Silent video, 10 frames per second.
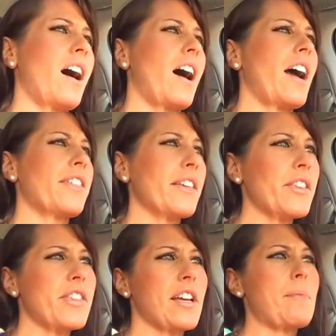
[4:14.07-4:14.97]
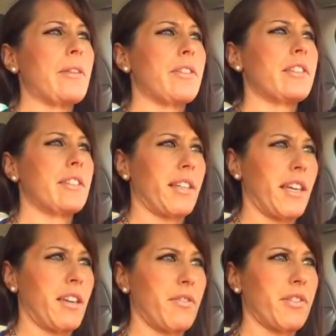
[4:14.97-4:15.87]
I think the thing about the
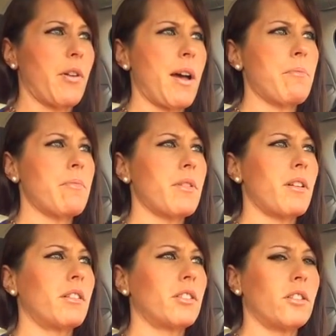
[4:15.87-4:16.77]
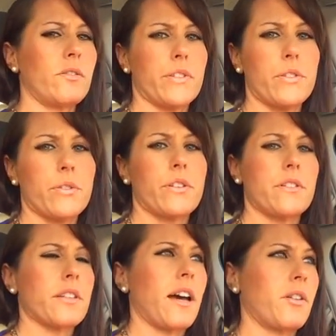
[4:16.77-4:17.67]
sleeve, so I'm a little over 2
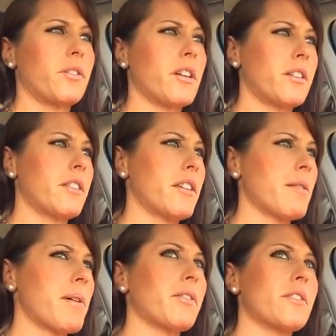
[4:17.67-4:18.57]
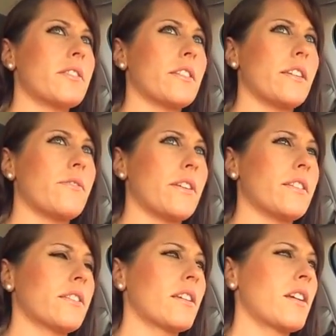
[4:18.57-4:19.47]
years out, and the thing about the sleeve
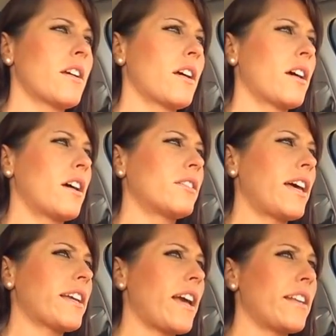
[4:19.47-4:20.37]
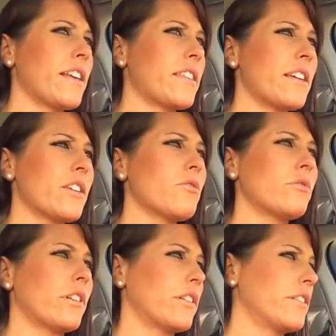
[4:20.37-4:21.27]
is, like anything, you
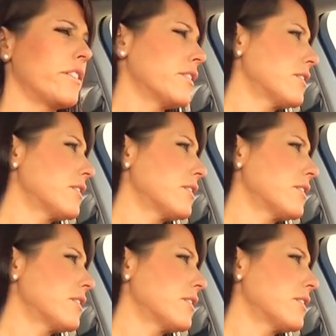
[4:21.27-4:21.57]
learn.